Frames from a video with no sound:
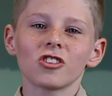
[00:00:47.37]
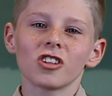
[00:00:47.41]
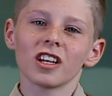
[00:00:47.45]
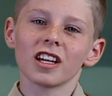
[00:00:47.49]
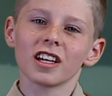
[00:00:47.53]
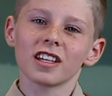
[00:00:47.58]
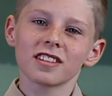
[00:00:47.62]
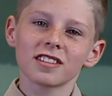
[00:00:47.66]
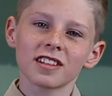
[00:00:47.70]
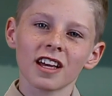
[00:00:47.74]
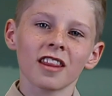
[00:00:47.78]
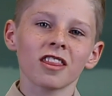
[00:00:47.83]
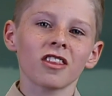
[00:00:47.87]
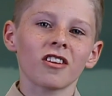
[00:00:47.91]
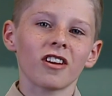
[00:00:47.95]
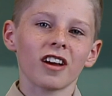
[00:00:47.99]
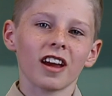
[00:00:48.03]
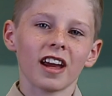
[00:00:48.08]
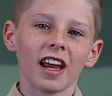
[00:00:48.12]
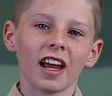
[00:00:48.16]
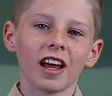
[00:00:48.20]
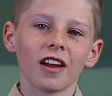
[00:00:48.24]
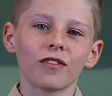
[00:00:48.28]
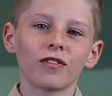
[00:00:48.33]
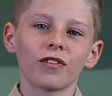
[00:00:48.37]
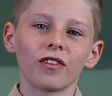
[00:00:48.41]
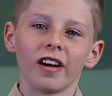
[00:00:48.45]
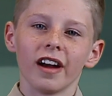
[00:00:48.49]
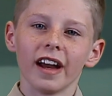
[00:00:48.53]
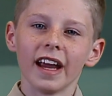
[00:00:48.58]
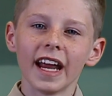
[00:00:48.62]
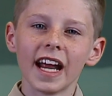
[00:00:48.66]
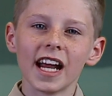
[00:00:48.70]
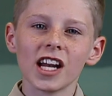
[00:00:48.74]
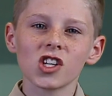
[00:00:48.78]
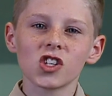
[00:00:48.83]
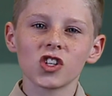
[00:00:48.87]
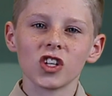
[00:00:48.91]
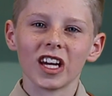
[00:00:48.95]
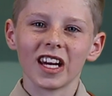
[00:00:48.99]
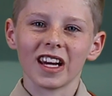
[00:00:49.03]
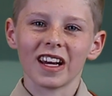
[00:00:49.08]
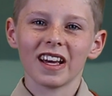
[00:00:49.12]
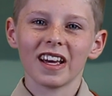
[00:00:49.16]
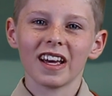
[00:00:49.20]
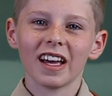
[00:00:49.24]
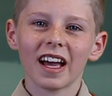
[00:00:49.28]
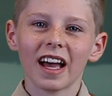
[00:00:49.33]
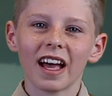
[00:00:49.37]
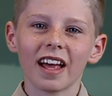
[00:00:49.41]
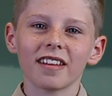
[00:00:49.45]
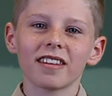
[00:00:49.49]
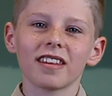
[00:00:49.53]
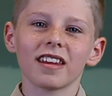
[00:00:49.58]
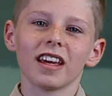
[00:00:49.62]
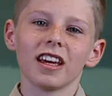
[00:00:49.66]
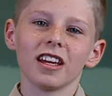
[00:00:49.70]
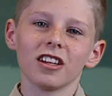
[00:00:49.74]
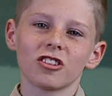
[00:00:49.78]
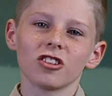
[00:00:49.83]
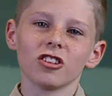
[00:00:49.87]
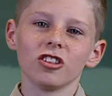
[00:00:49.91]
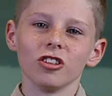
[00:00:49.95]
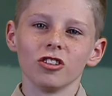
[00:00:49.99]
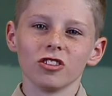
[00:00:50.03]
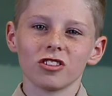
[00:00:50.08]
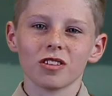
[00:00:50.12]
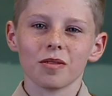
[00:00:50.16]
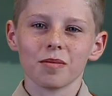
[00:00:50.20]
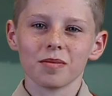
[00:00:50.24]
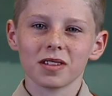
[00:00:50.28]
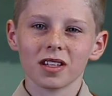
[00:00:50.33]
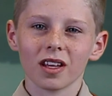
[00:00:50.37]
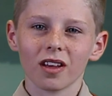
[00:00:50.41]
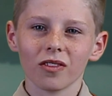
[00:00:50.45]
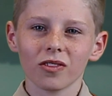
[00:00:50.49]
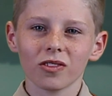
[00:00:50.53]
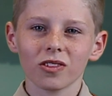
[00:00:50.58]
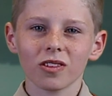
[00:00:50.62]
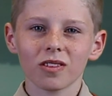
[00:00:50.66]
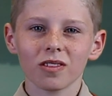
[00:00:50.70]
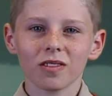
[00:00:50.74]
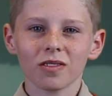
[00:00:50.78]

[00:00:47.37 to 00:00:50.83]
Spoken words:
should extend their hand for a handshake as they introduce themselves.